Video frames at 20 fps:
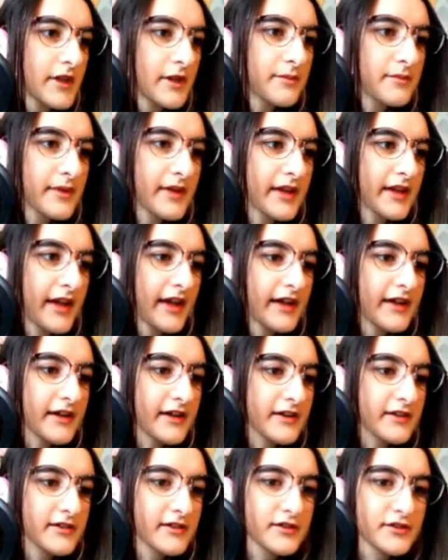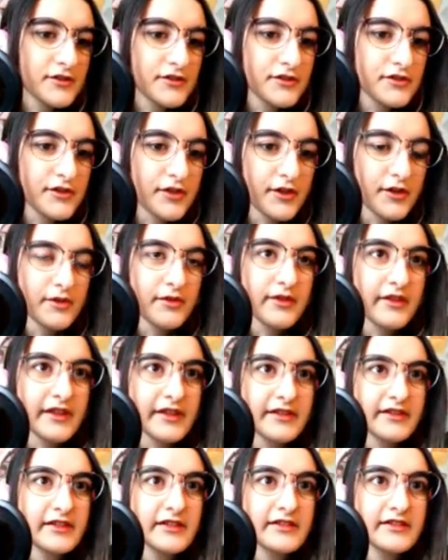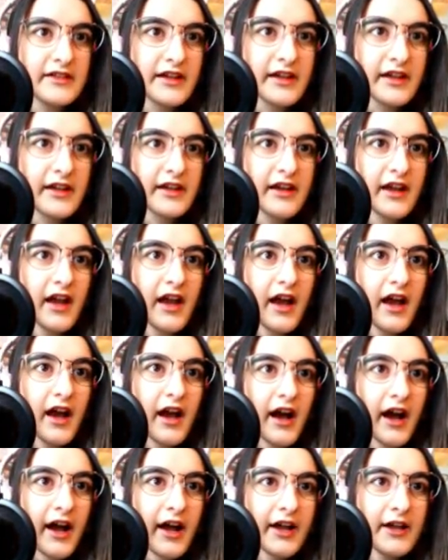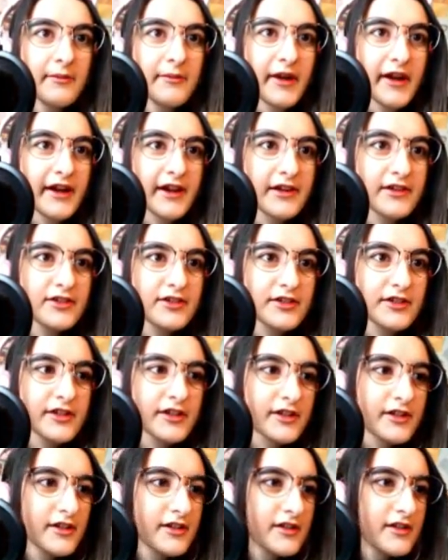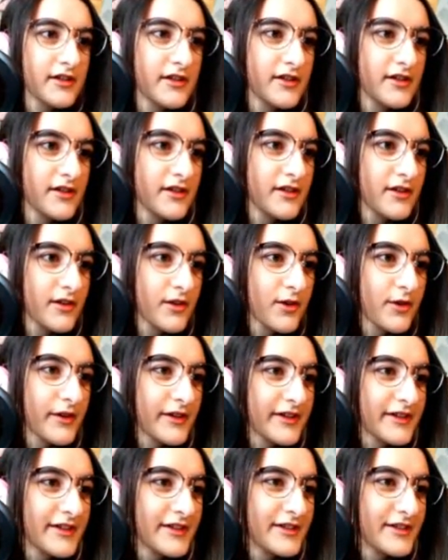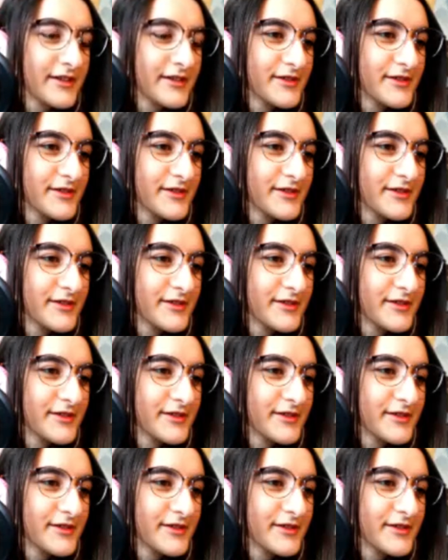But yeah, so this is it. I am actually going to do